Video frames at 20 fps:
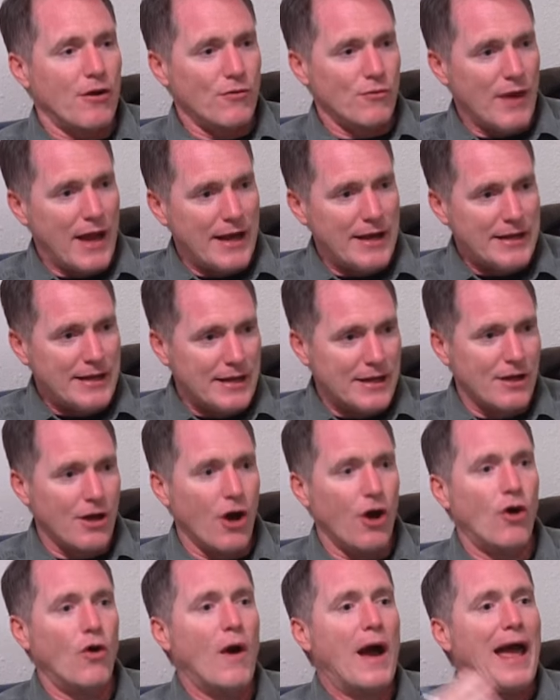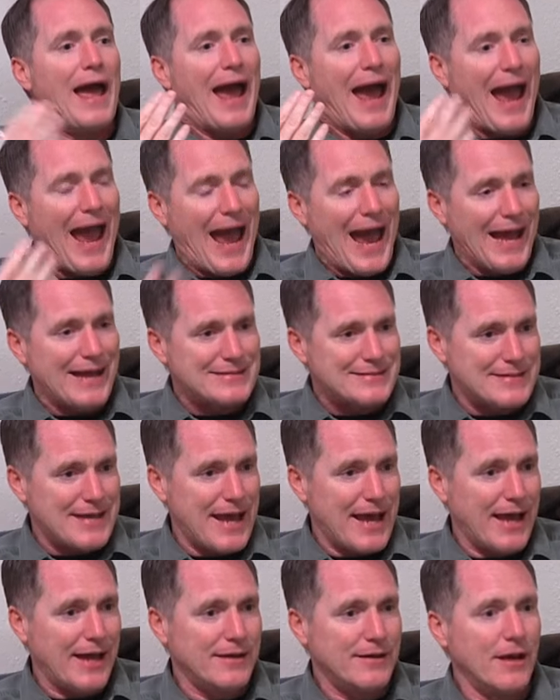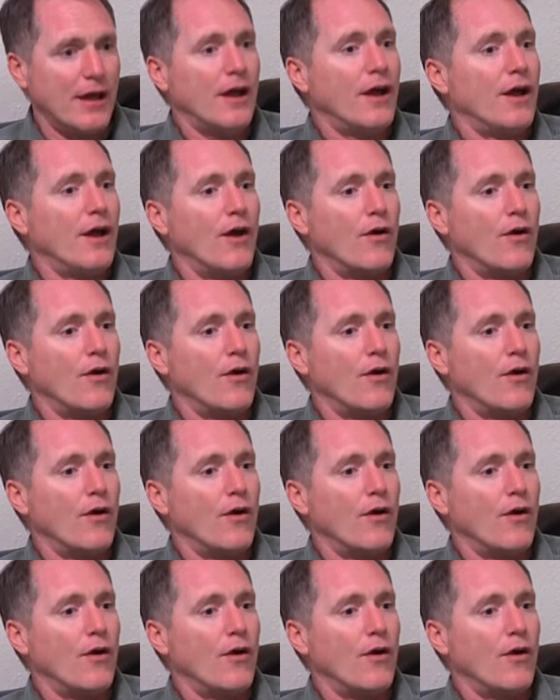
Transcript: ready to go at 10,